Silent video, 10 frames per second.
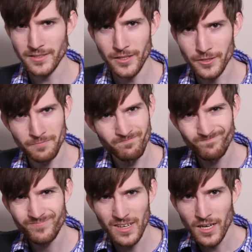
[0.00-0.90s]
it's not a
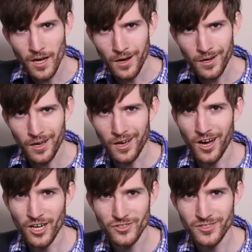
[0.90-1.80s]

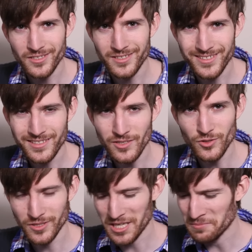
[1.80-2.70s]
conscious
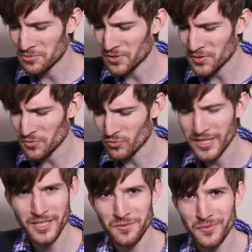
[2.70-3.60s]
decision. I'm just
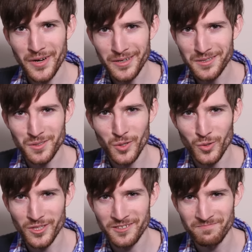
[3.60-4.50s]
reading it very
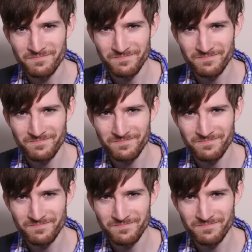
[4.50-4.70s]
slowly.